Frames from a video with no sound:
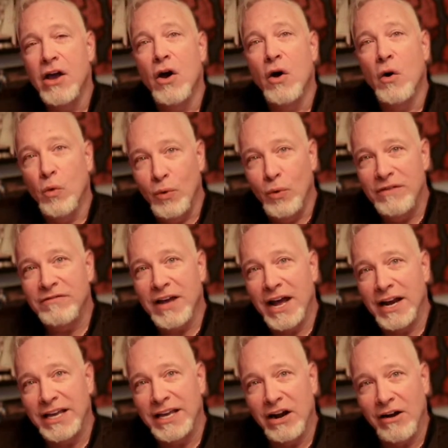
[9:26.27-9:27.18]
We've got
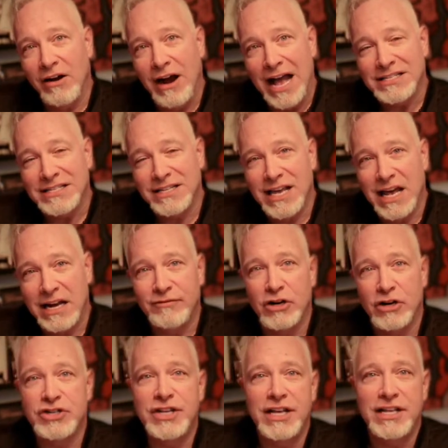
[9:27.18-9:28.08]
to get our asses out of our
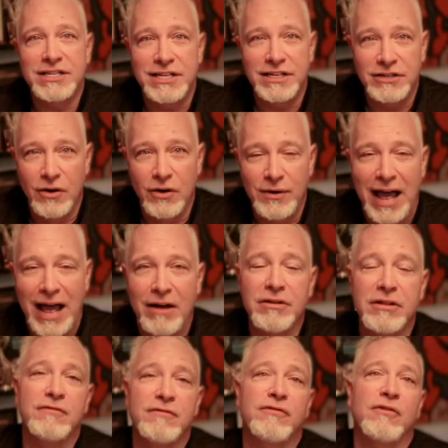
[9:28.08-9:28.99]
seats and go down to
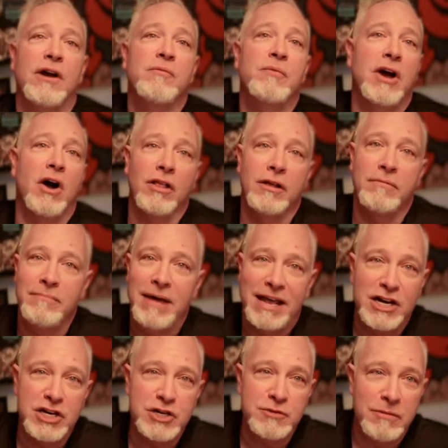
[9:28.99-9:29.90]
the front. We call it
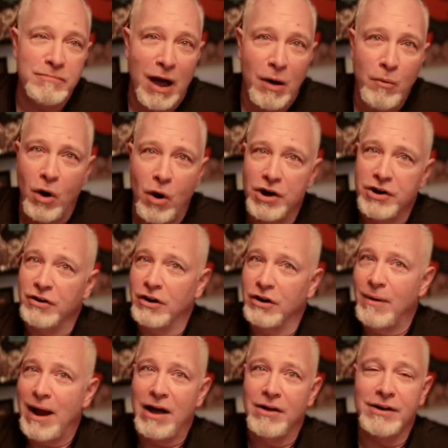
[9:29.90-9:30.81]
management by wandering
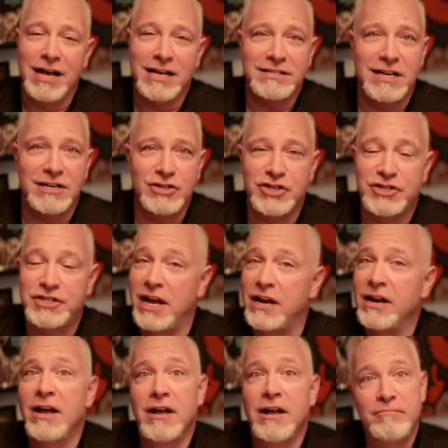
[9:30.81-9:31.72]
around. As I just said,
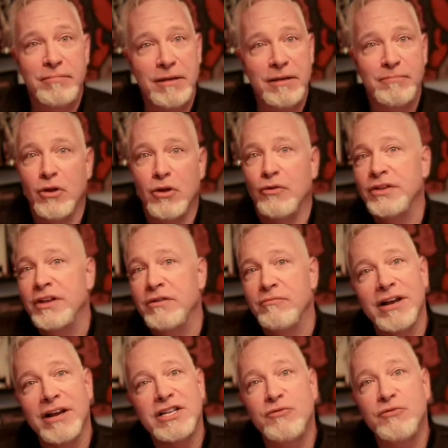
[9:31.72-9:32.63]
people only
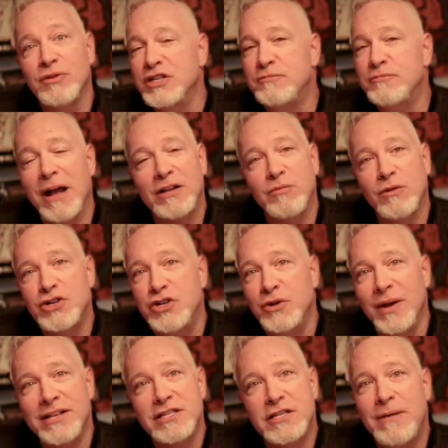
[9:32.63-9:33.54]
respect what you
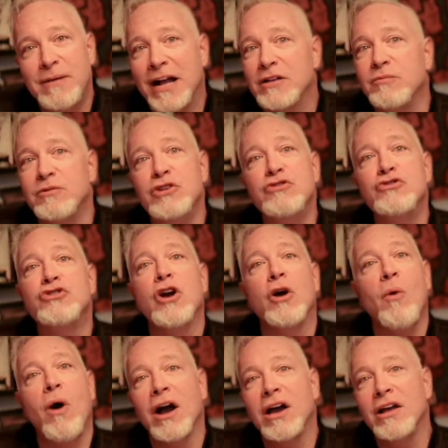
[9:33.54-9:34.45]
inspect. When you start
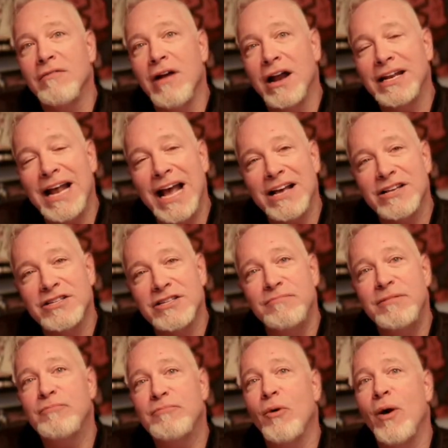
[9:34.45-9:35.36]
walking around and asking
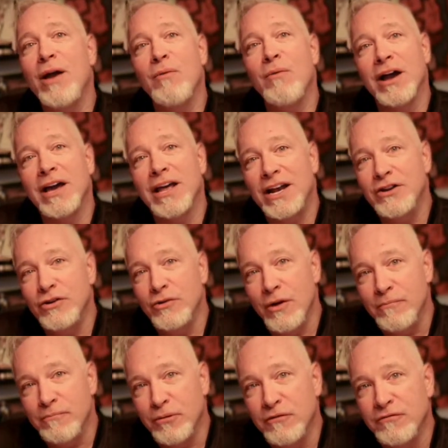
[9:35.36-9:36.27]
people, hey, what can I do to
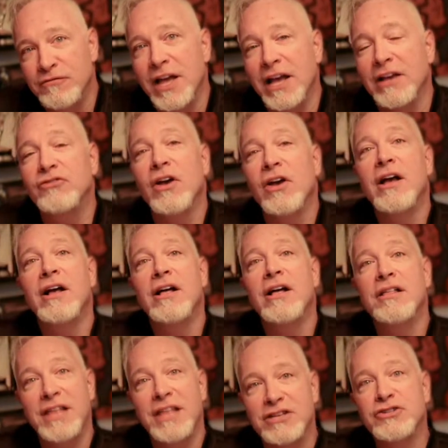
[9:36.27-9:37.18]
improve things?
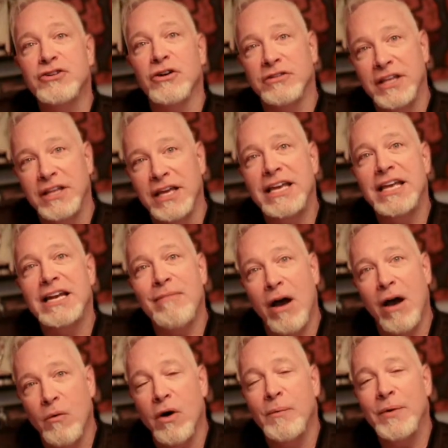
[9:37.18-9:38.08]
They start thinking
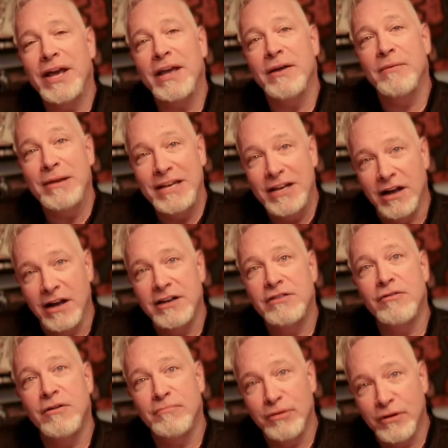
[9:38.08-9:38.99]
about what can be done
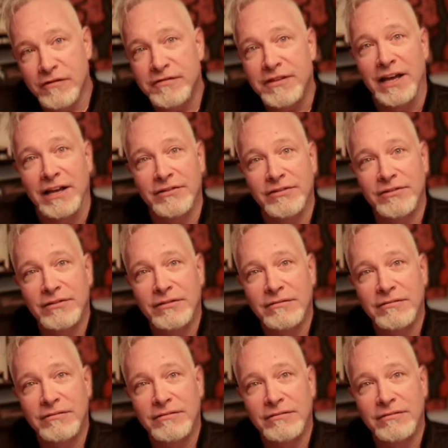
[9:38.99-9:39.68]
to improve things.